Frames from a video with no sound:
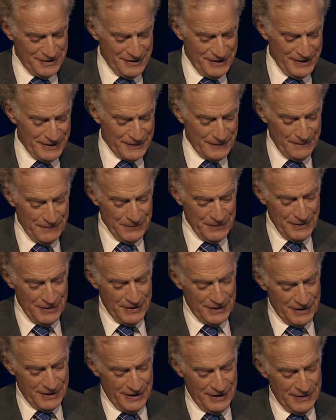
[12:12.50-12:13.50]
thing.
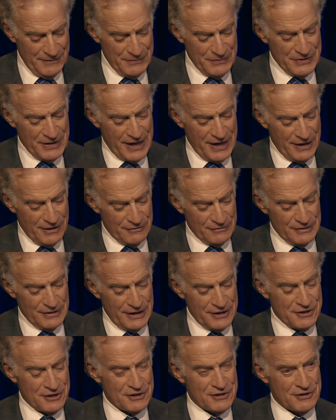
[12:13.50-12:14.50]
Uh, now,
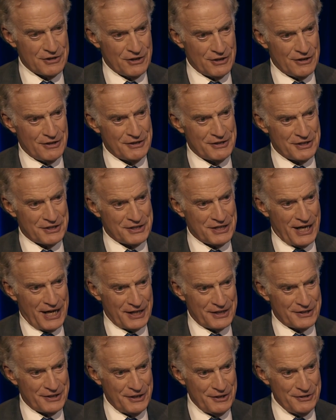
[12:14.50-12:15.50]
let's turn to
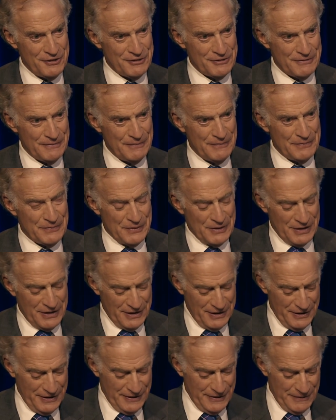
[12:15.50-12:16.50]
tactics.
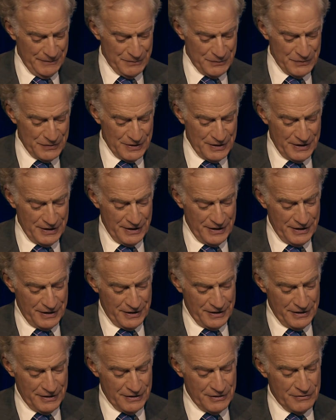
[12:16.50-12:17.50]
Um,
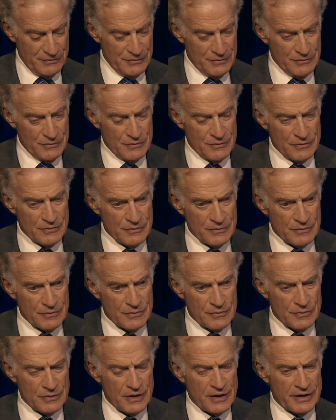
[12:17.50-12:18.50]
uh,
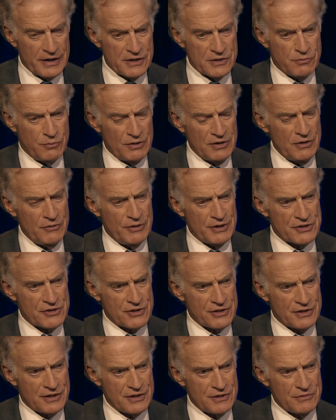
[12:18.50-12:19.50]
I guess one
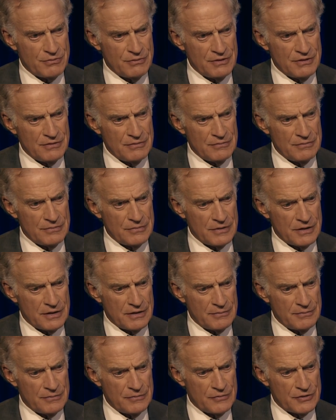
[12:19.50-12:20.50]
question is, well,
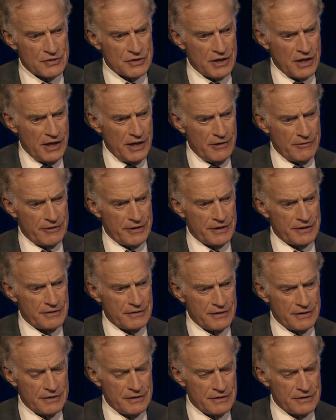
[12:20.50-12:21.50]
I'm retiring.
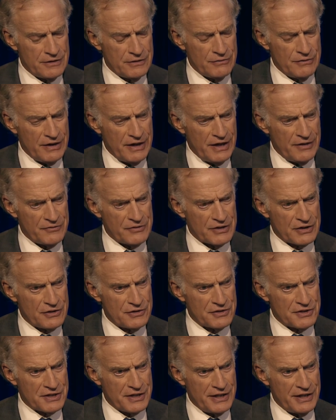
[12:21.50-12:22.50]
Uh, do I have to
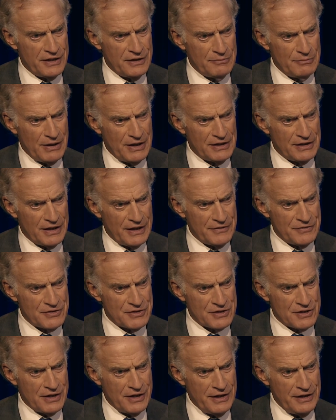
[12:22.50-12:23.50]
curtail my
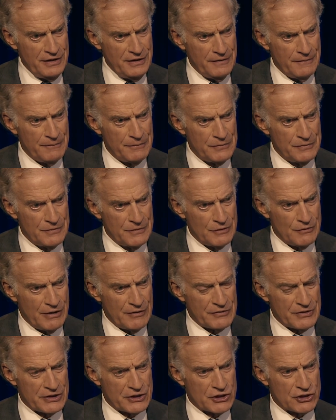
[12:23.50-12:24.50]
lifestyle? Do I
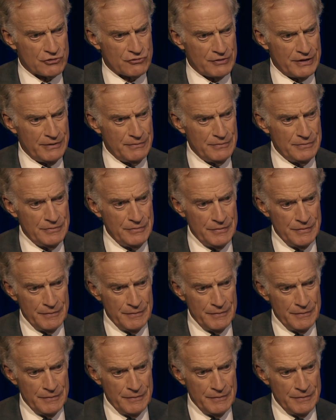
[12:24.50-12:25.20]
have to trim